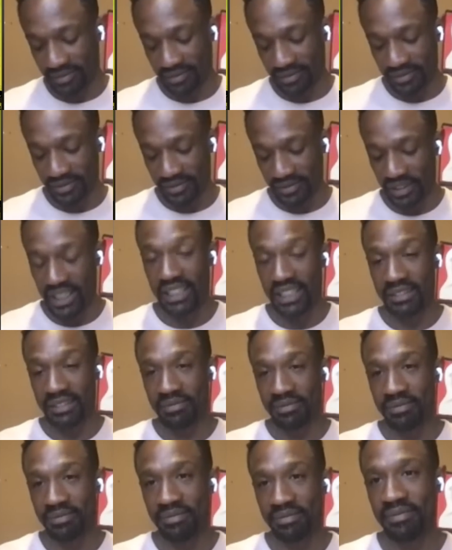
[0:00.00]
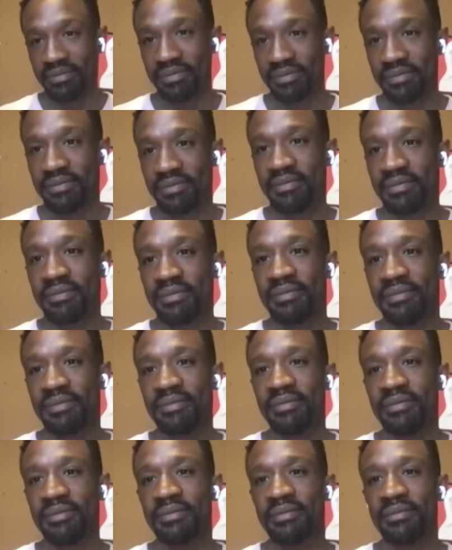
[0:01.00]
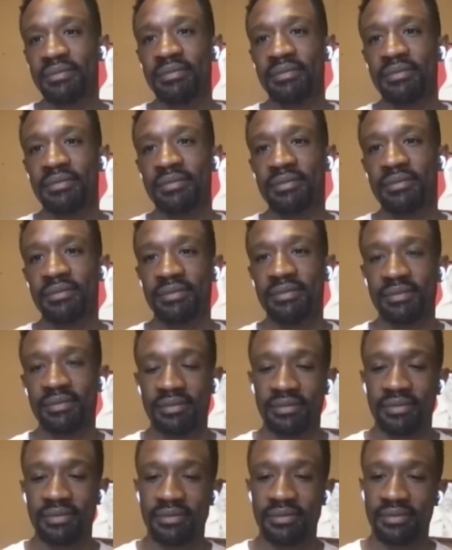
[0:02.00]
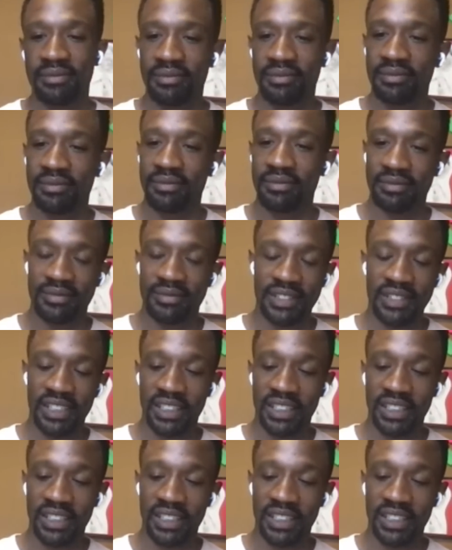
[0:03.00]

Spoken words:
[no speech]